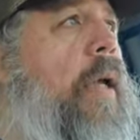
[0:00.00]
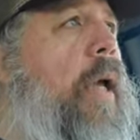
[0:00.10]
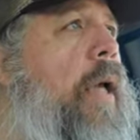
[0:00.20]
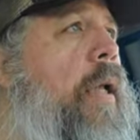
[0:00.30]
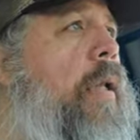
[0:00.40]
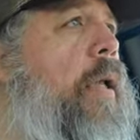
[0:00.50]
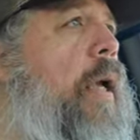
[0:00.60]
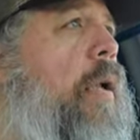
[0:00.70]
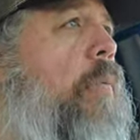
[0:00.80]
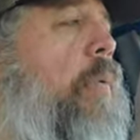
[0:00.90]

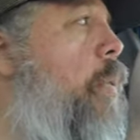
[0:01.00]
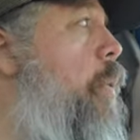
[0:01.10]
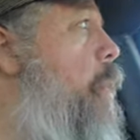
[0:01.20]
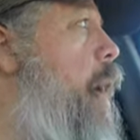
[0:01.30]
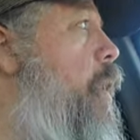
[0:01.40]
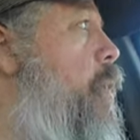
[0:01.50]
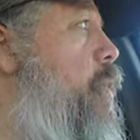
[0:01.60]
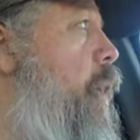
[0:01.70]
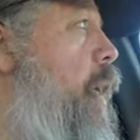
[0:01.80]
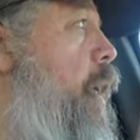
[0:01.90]
And we would rather
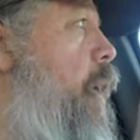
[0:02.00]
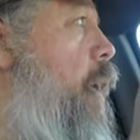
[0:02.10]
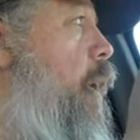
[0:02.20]
see,